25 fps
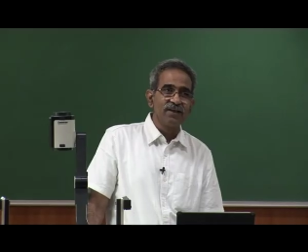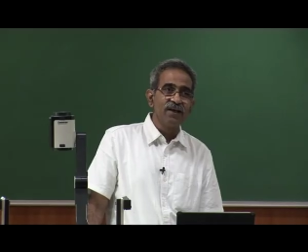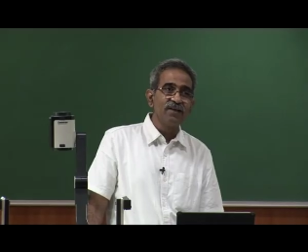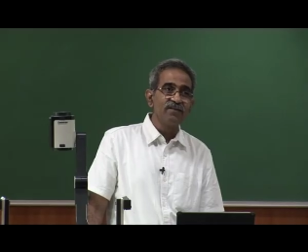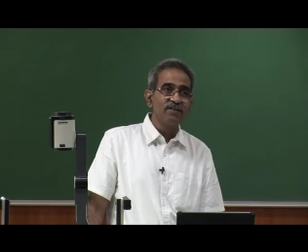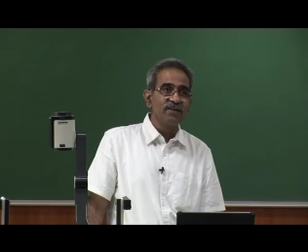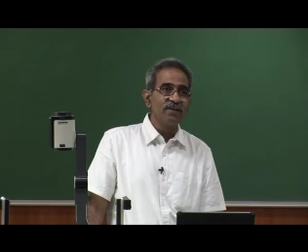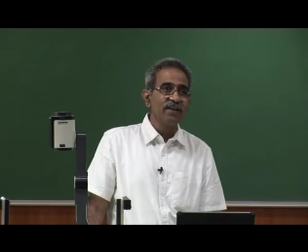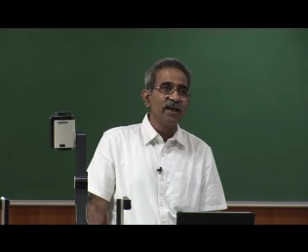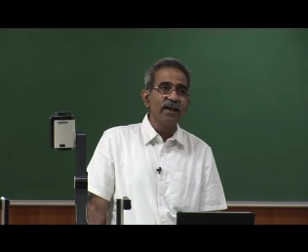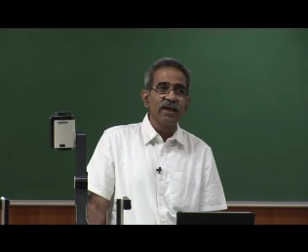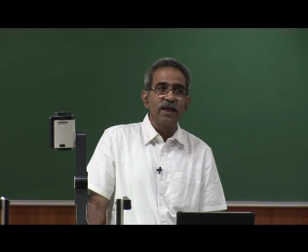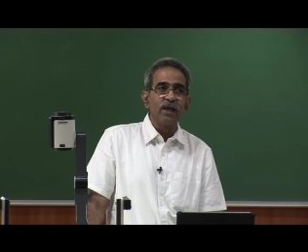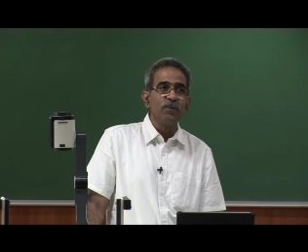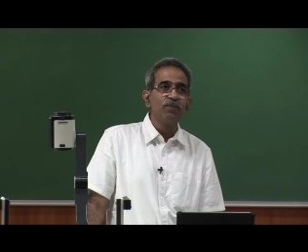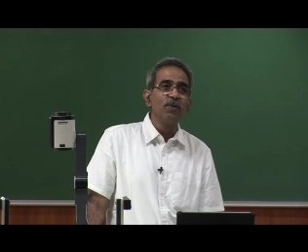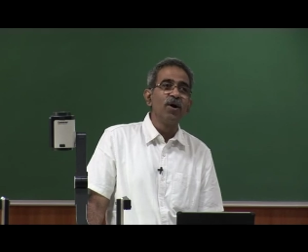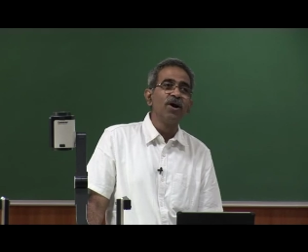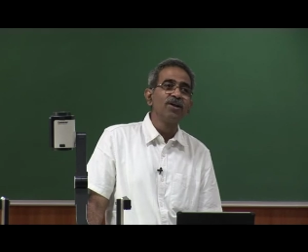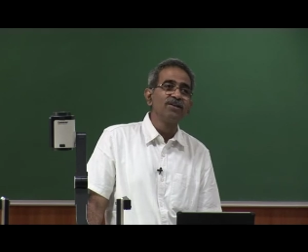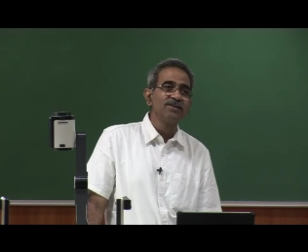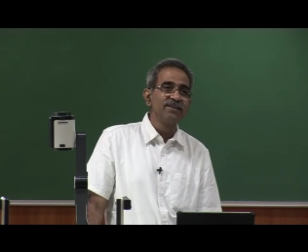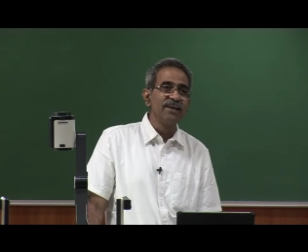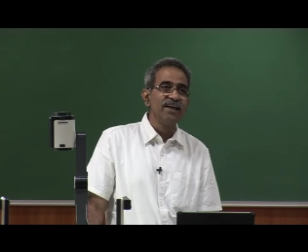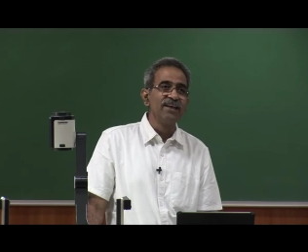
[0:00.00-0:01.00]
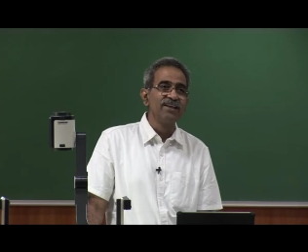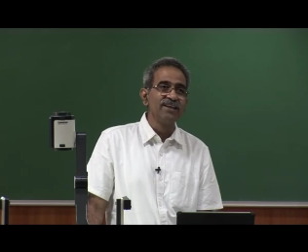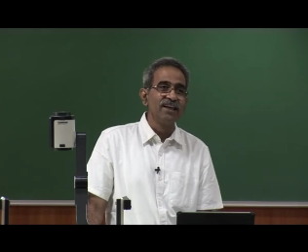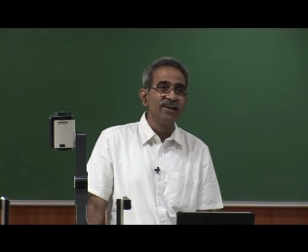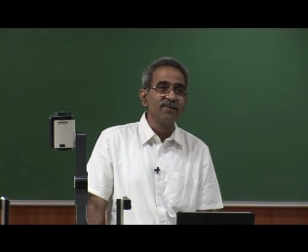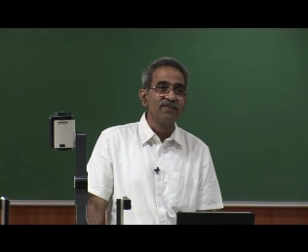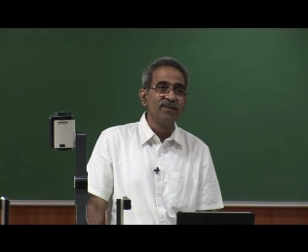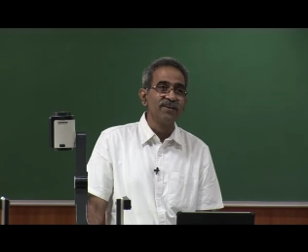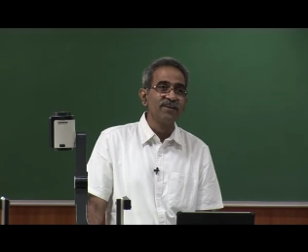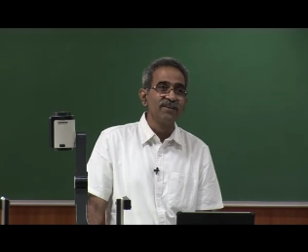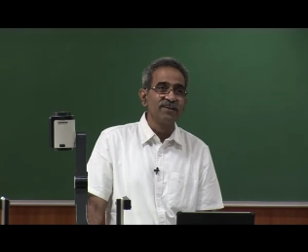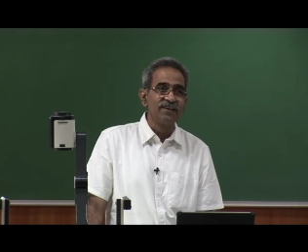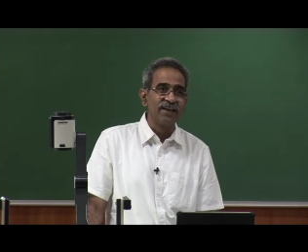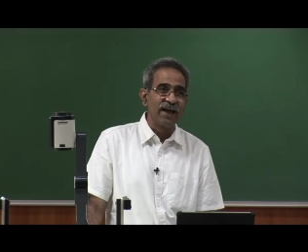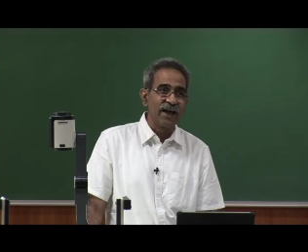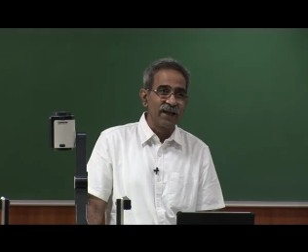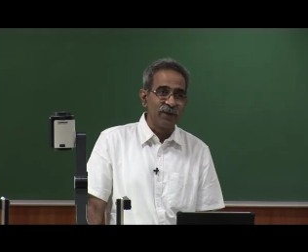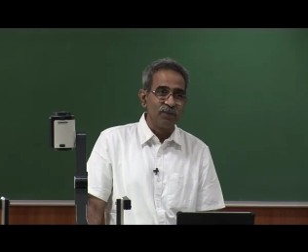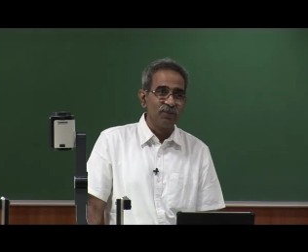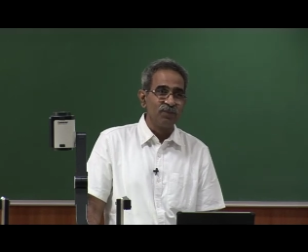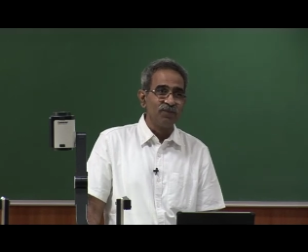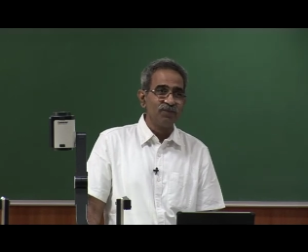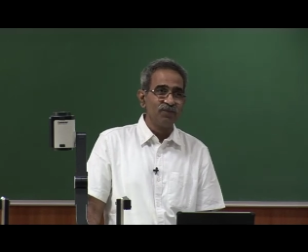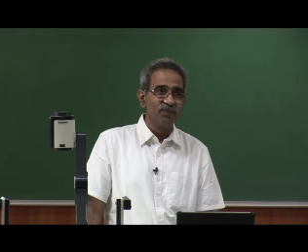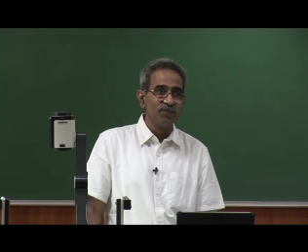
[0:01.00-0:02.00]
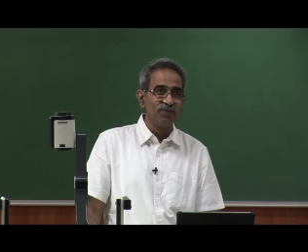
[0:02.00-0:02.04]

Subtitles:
is they keep on changing with time.